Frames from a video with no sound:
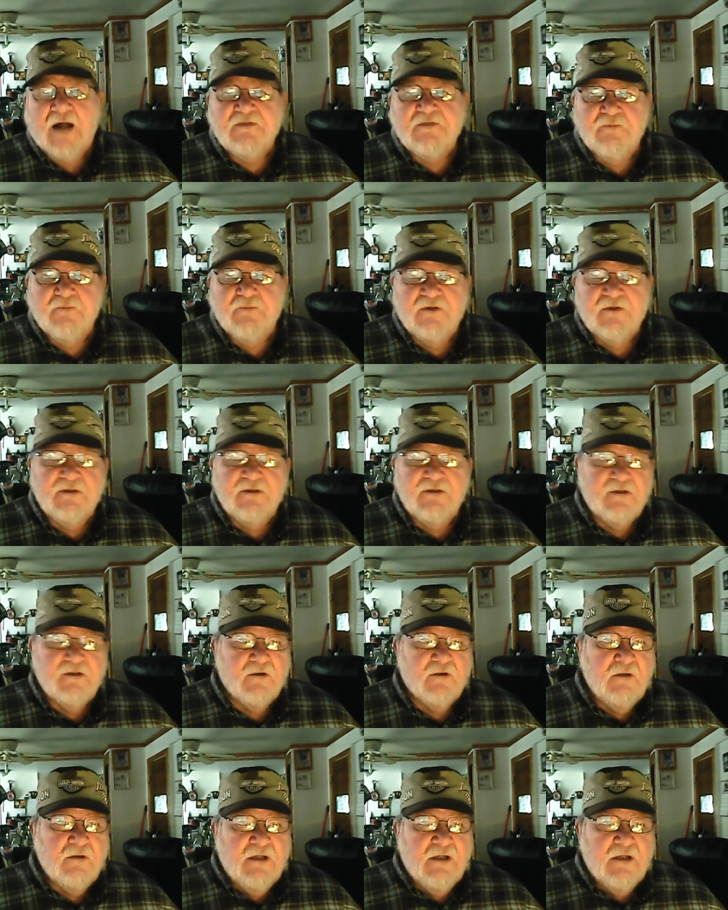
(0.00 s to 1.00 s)
But you know,
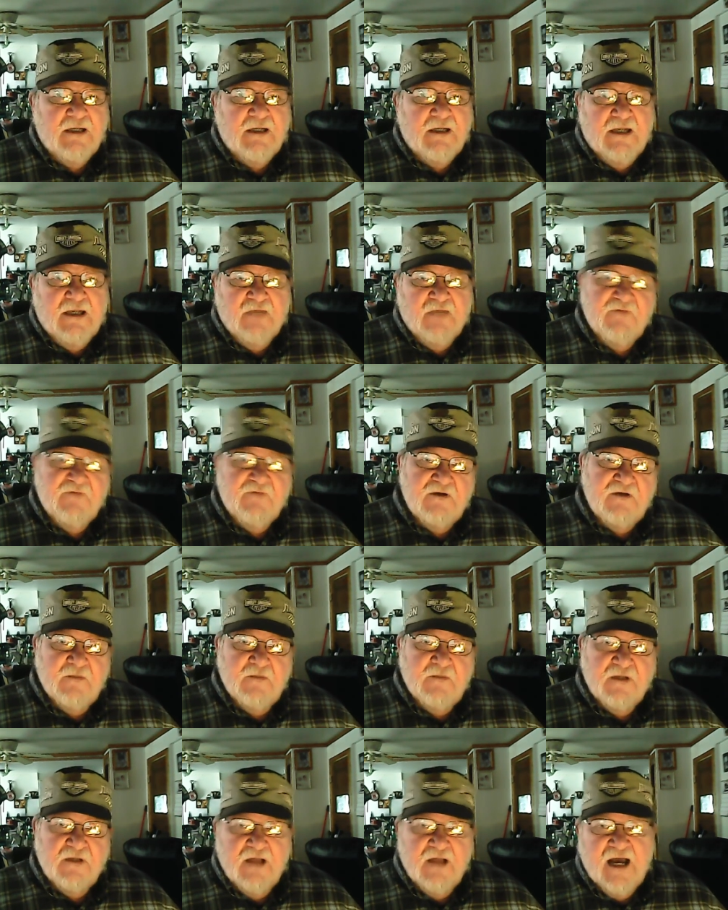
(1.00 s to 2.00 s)
if you can come
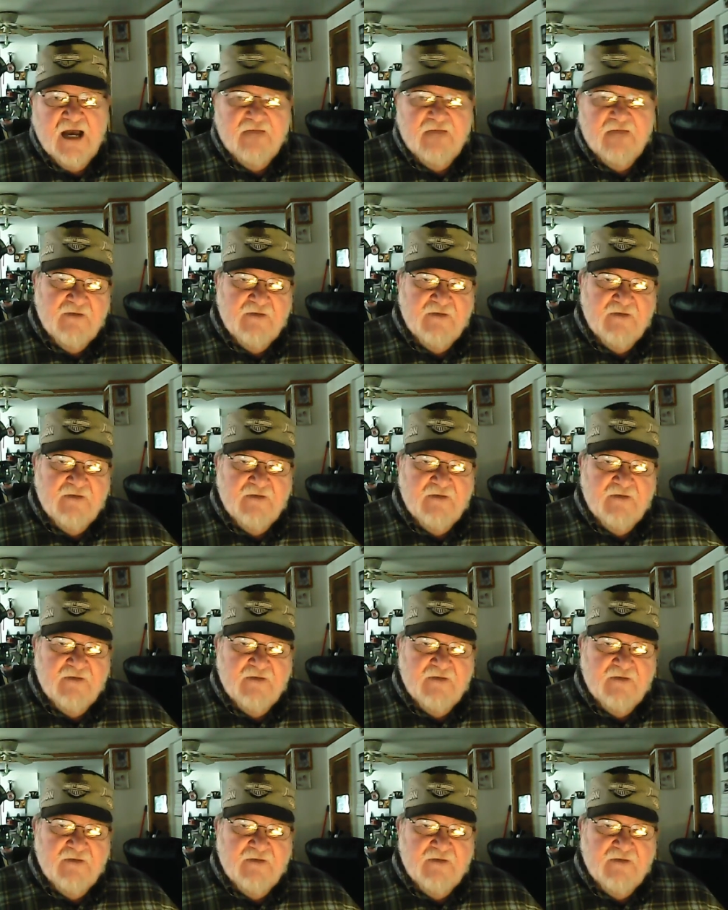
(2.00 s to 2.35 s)
in live and